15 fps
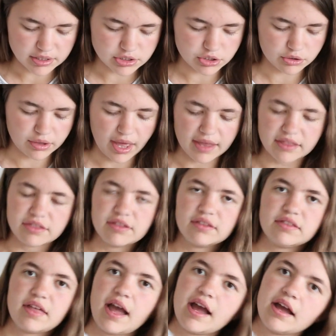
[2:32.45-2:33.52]
and so that
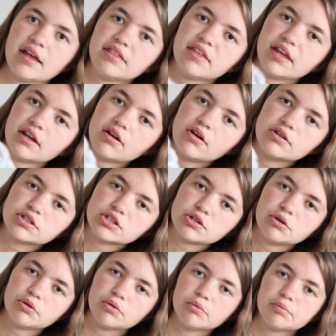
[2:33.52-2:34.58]
I think
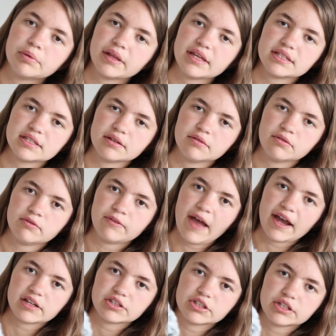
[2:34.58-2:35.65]
also plays a
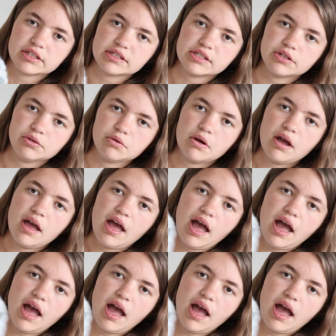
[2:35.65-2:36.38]
factor into